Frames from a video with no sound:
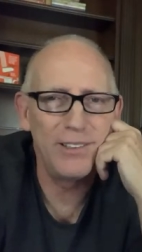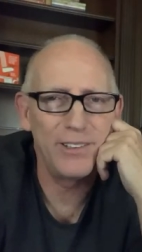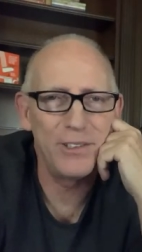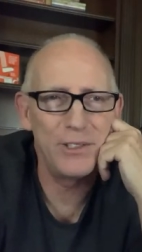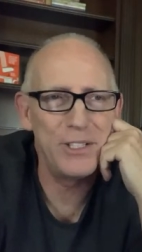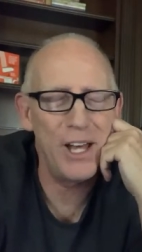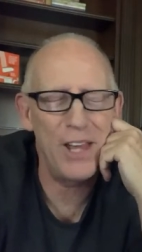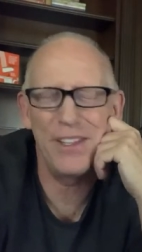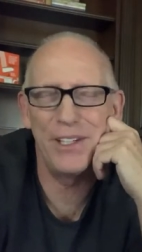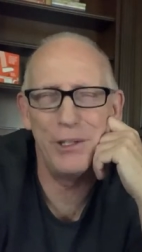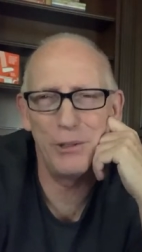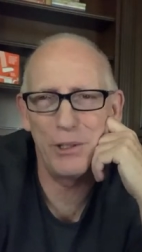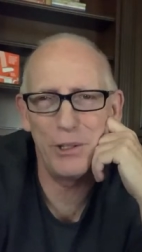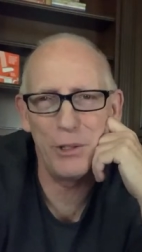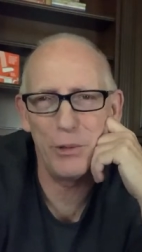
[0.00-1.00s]
There's nothing
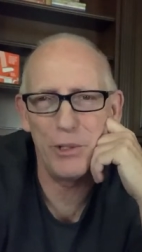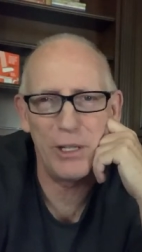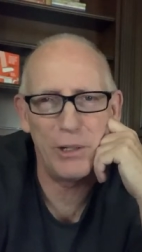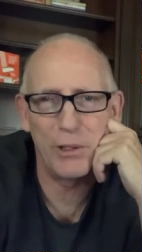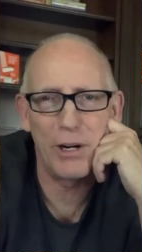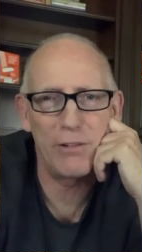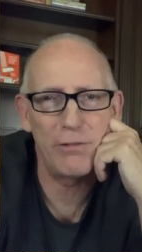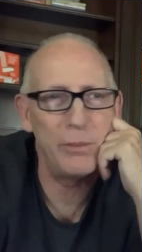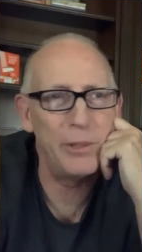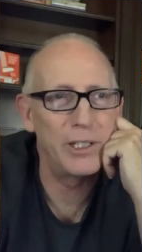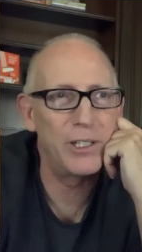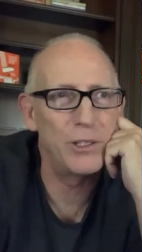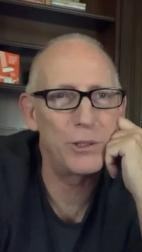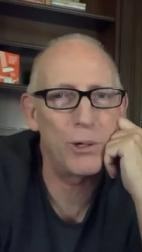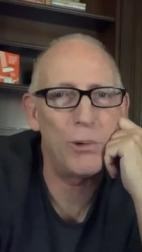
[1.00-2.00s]
you can do without government
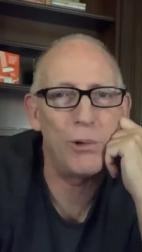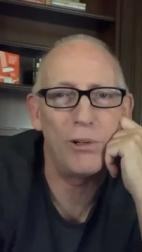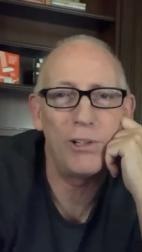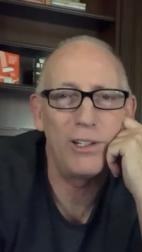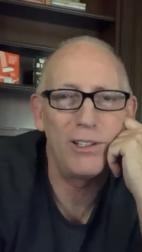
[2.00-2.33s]
control,